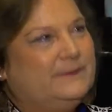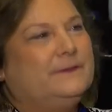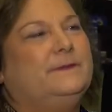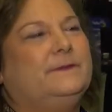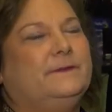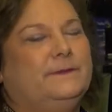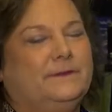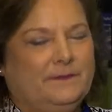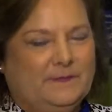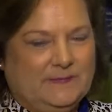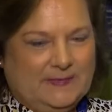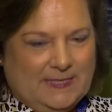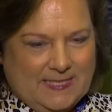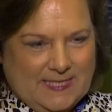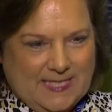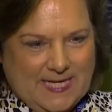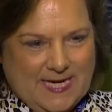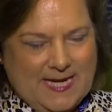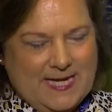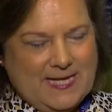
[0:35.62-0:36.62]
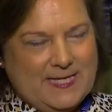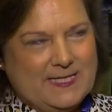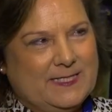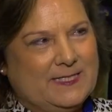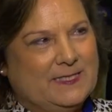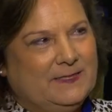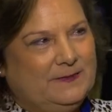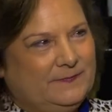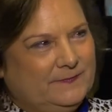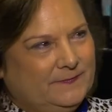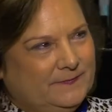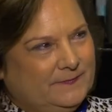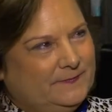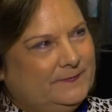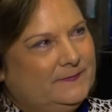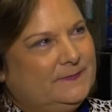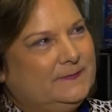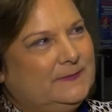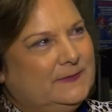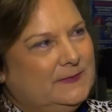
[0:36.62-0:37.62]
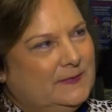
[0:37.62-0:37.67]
me who's here and what are you guys doing?